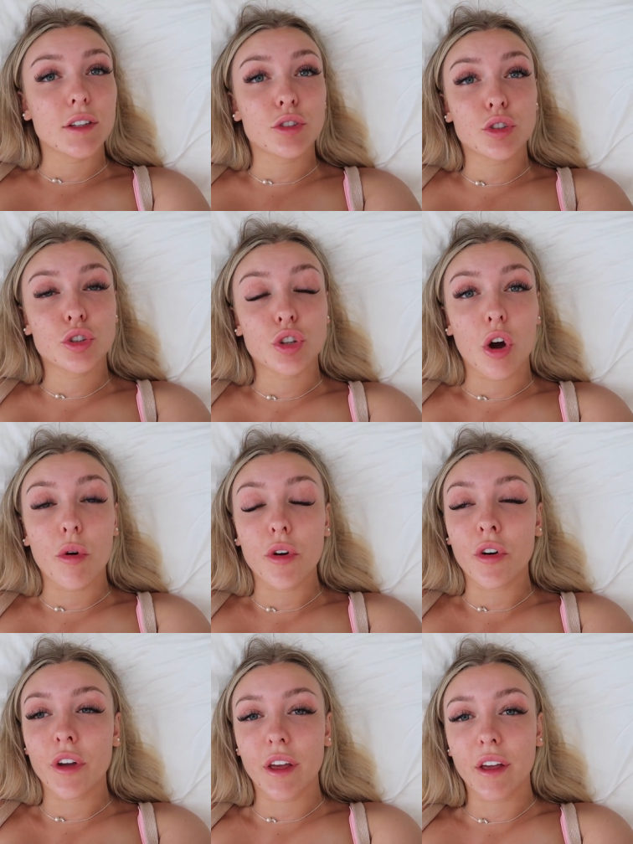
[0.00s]
It's so
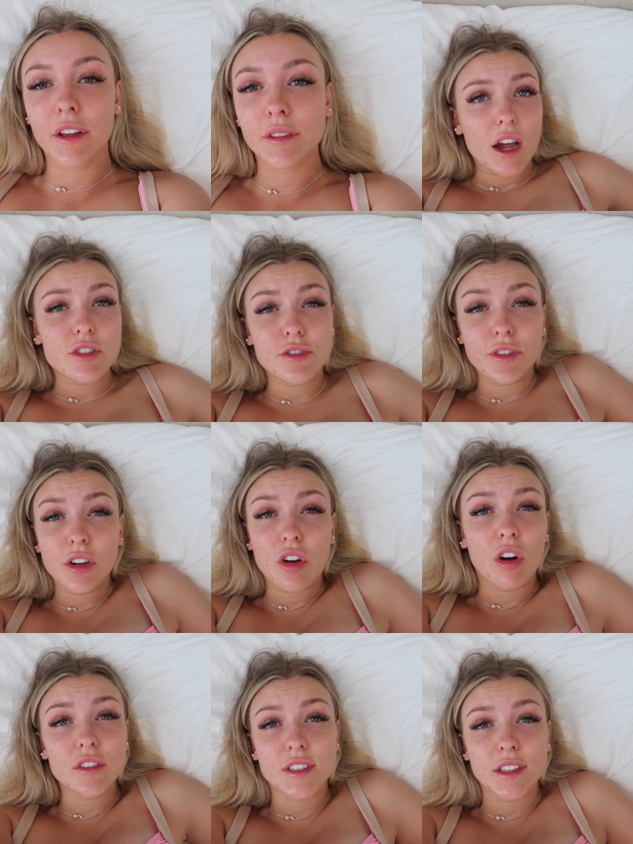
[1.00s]
annoying. I just feel
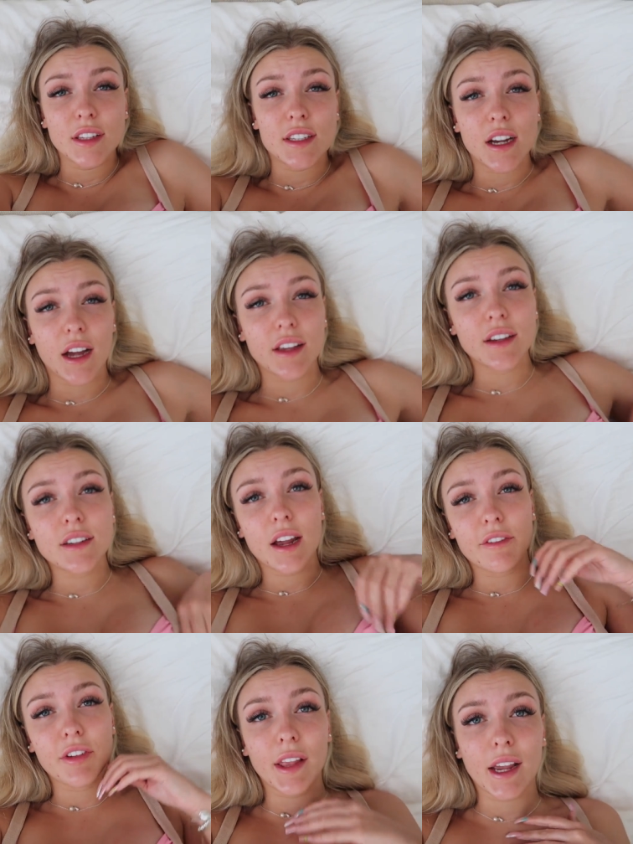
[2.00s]
constantly tired.
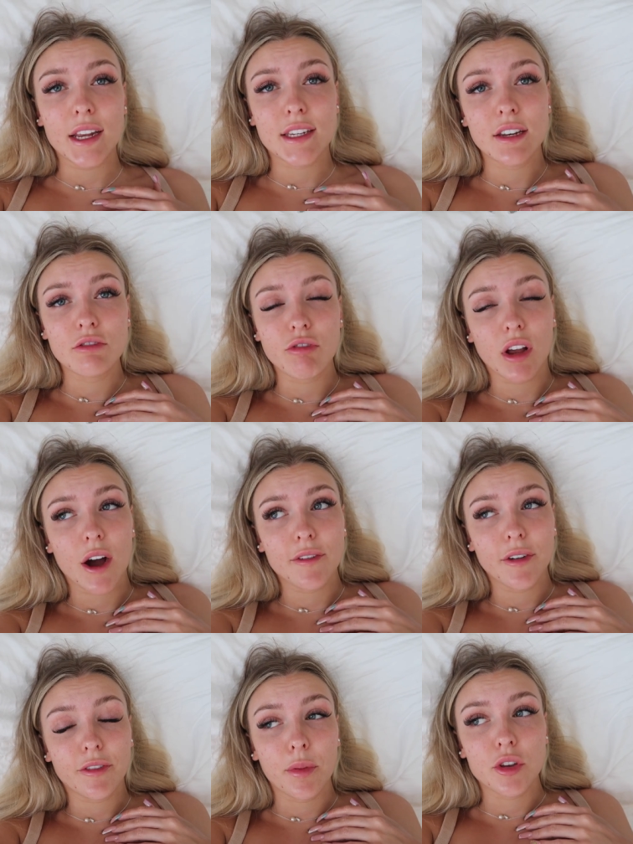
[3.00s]
I feel like I didn't
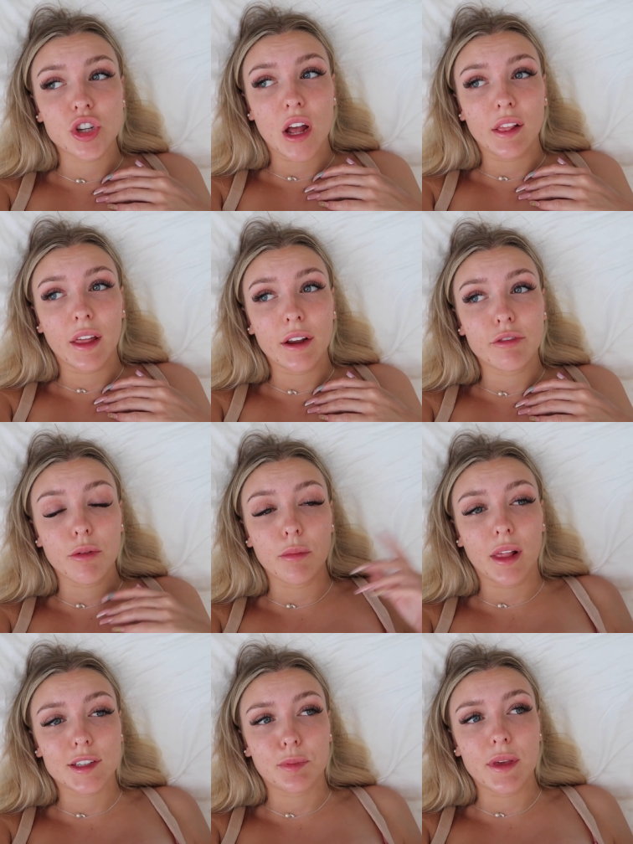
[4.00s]
recover from the jet lag from
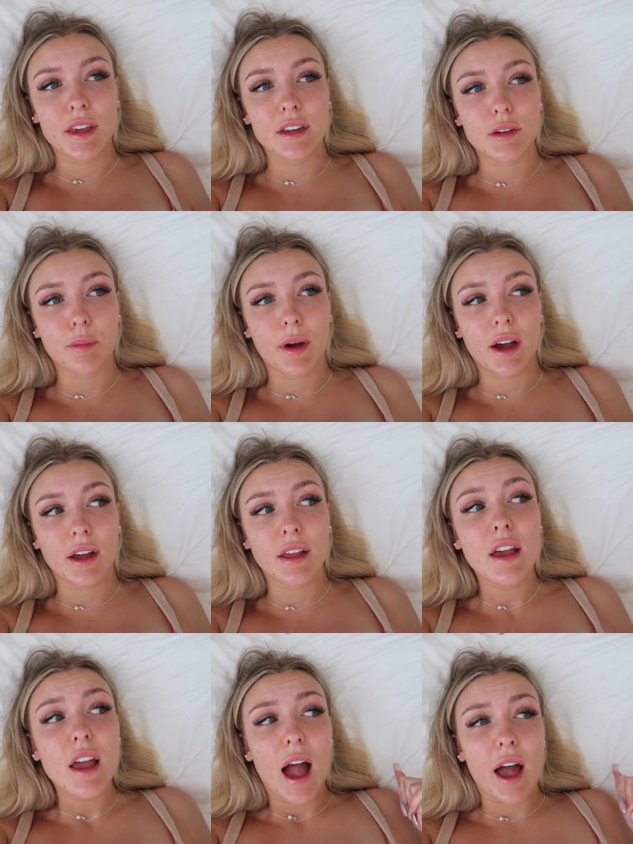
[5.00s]
last being in
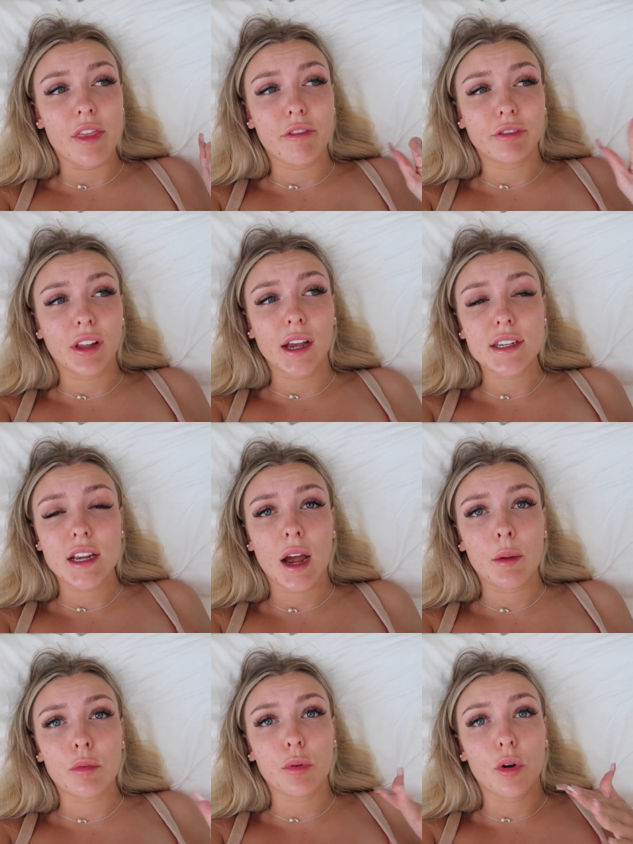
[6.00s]
Dubai, and the flight
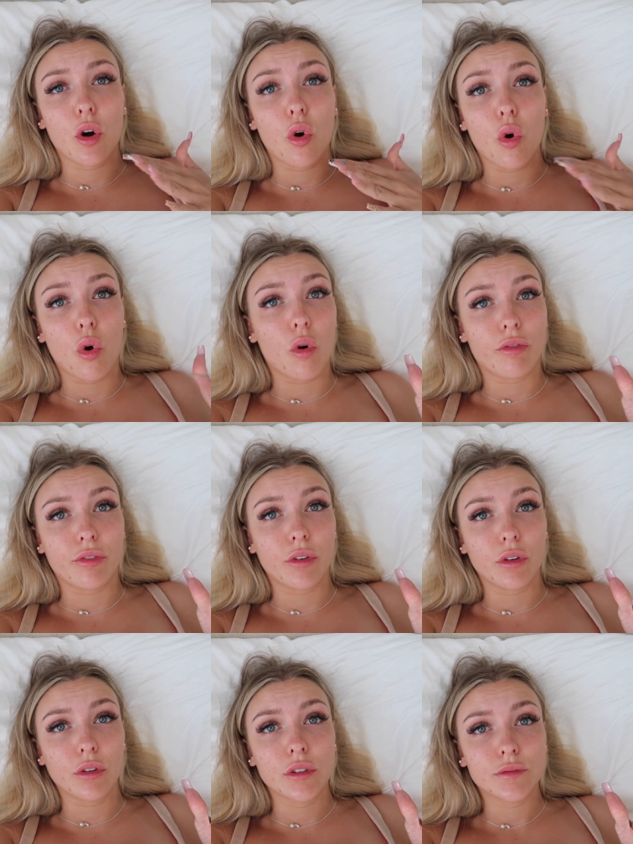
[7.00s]
times were
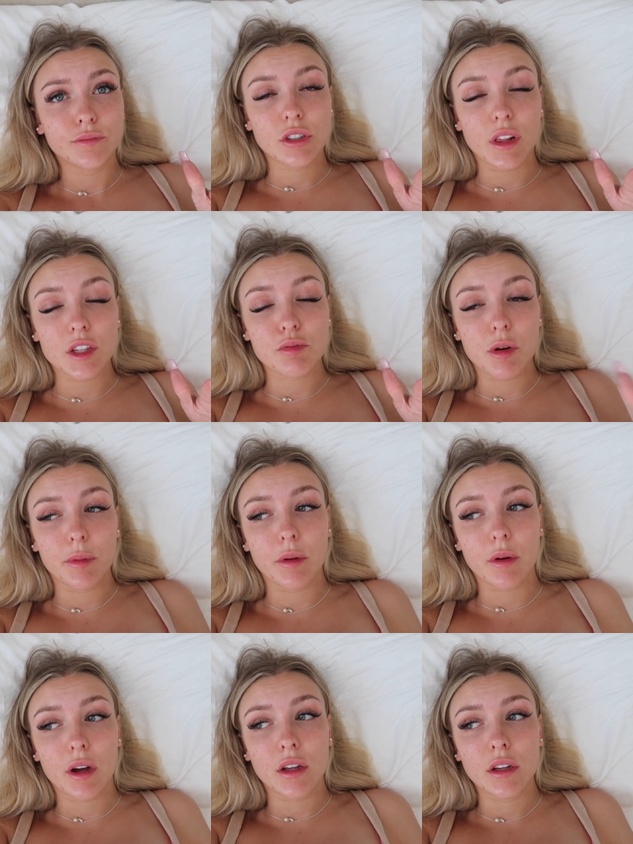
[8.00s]
awful. So that's probably
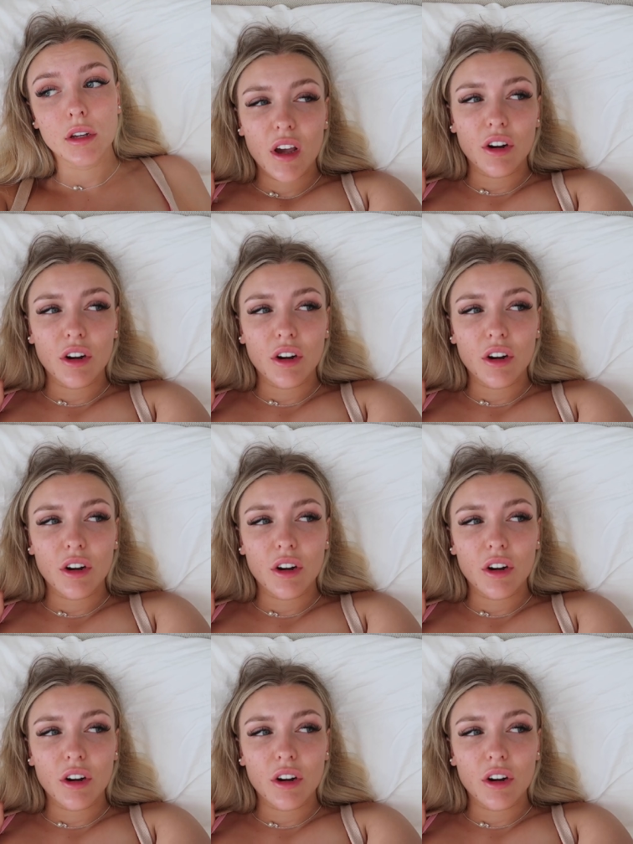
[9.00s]
why.